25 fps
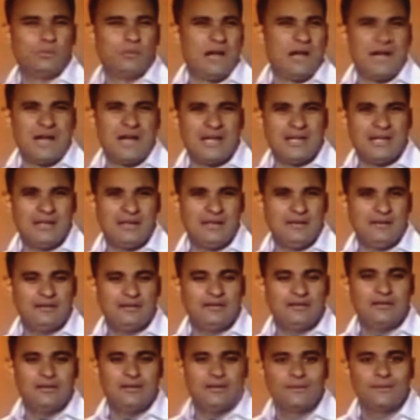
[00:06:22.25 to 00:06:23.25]
Why?
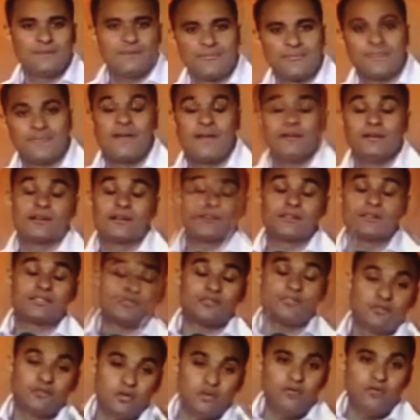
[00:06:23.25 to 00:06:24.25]

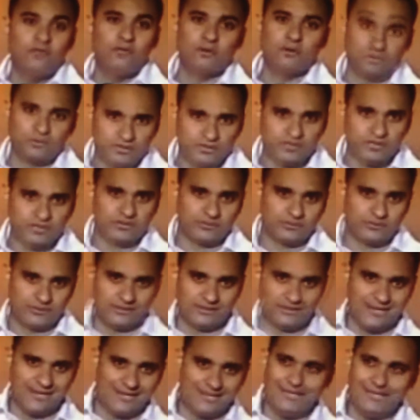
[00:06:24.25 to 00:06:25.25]
Because if you phone
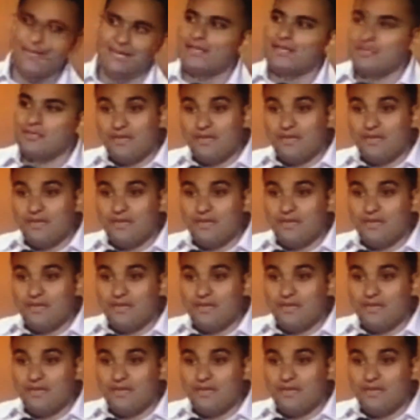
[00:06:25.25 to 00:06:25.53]
Children's Aid,